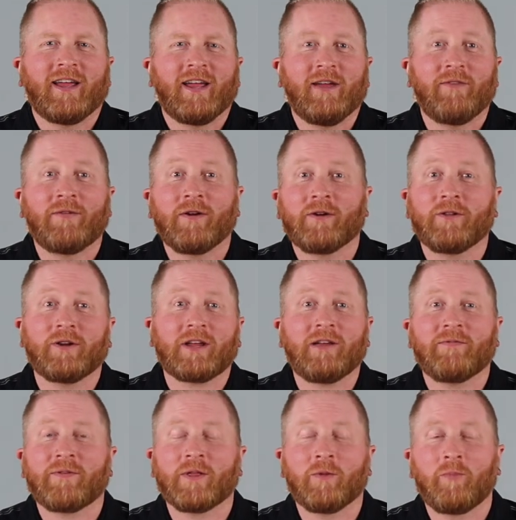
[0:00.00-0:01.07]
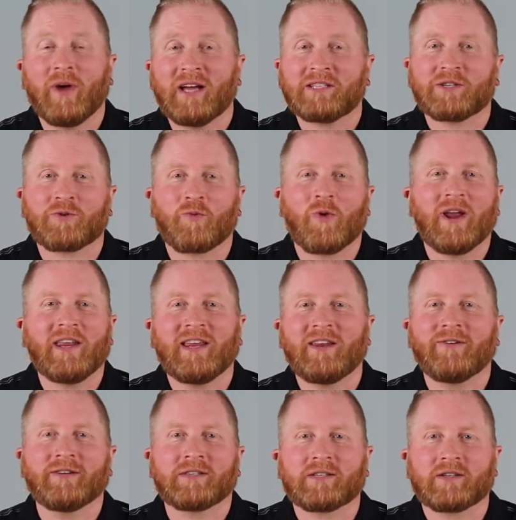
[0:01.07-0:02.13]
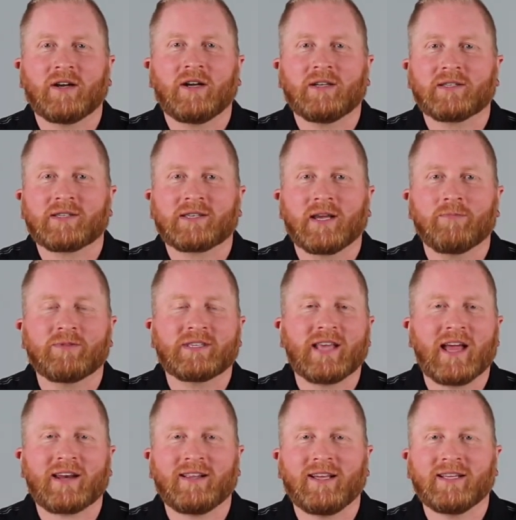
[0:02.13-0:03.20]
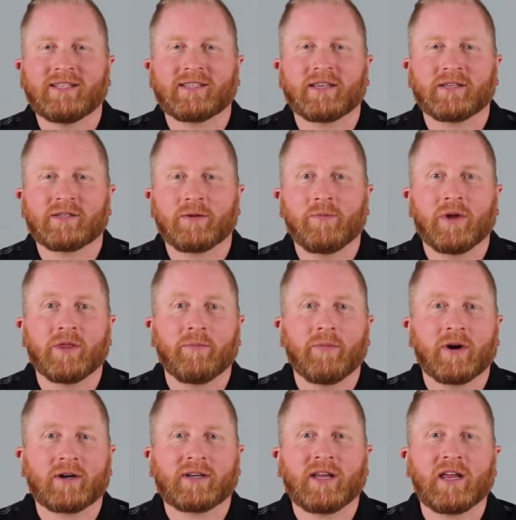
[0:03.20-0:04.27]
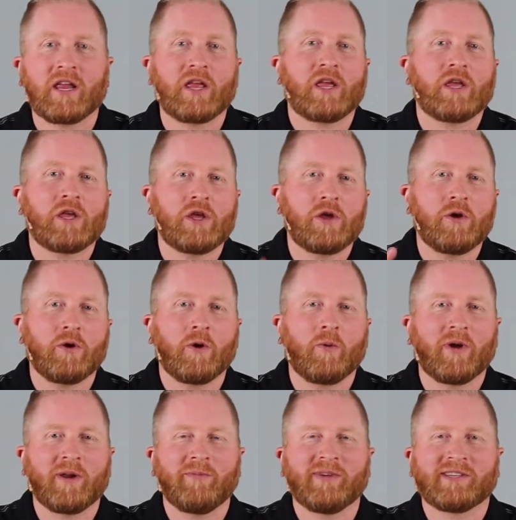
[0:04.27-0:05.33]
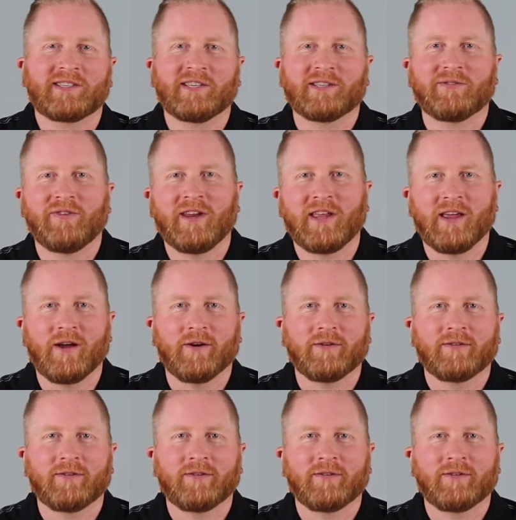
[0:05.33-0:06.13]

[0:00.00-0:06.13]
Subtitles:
If you're looking for the best ready-to-install sub-satellite system on the market, you don't want to miss this video.